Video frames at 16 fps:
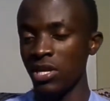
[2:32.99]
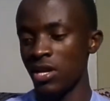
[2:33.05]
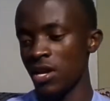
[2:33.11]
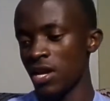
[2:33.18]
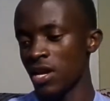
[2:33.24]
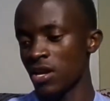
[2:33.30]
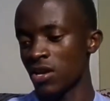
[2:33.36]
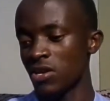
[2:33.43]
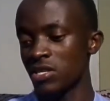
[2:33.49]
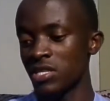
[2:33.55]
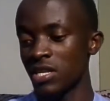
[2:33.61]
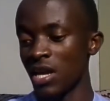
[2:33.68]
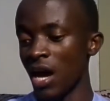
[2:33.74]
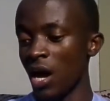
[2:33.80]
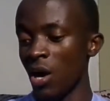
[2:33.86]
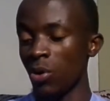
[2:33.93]
increase
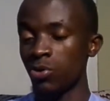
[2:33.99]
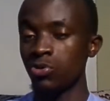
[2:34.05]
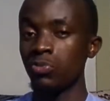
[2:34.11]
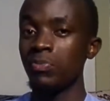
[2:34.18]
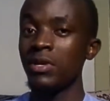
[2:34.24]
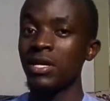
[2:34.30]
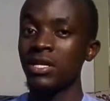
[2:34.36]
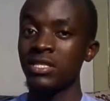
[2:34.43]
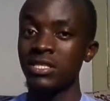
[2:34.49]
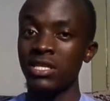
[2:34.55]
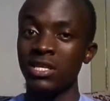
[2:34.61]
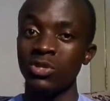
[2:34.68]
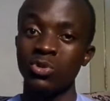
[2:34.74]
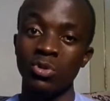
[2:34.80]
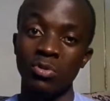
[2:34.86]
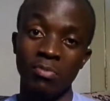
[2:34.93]
in angle to be
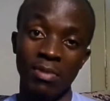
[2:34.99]
extension,